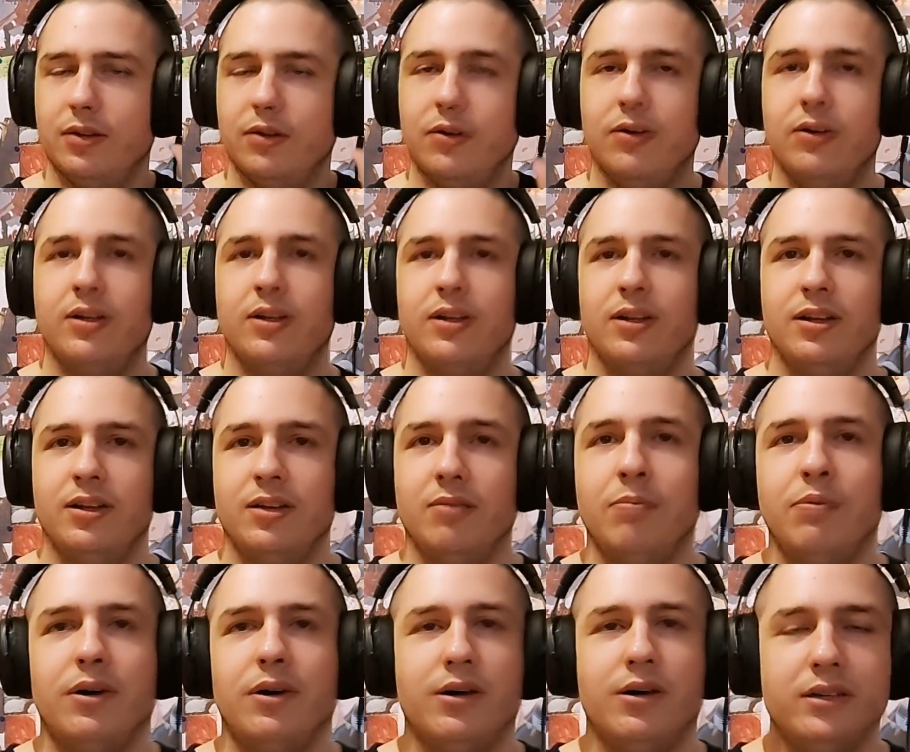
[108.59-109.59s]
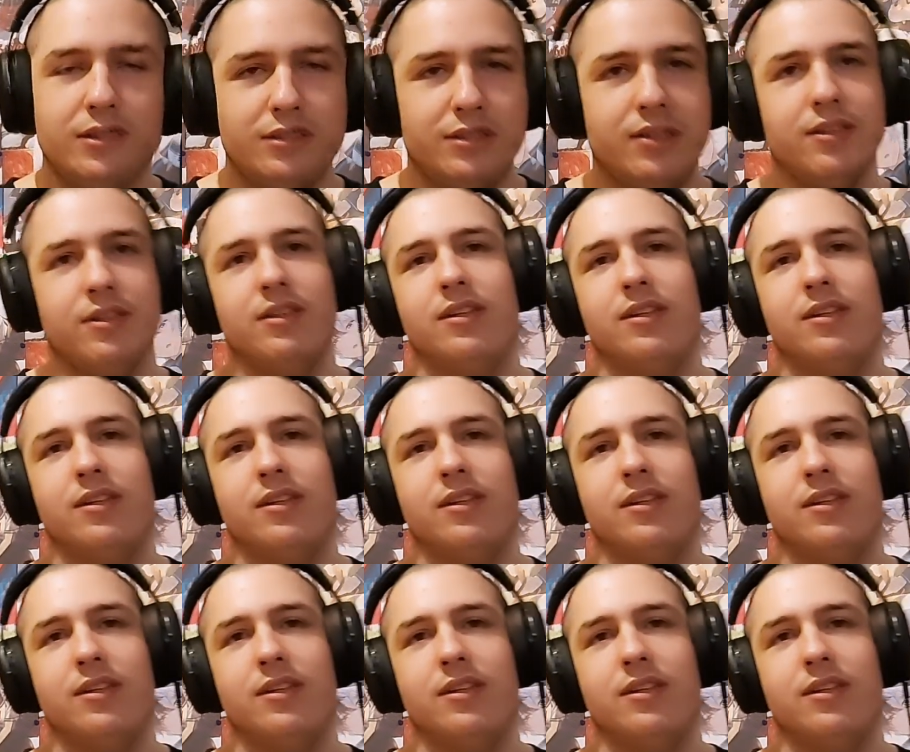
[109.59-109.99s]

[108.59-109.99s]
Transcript: Oh, a parrot.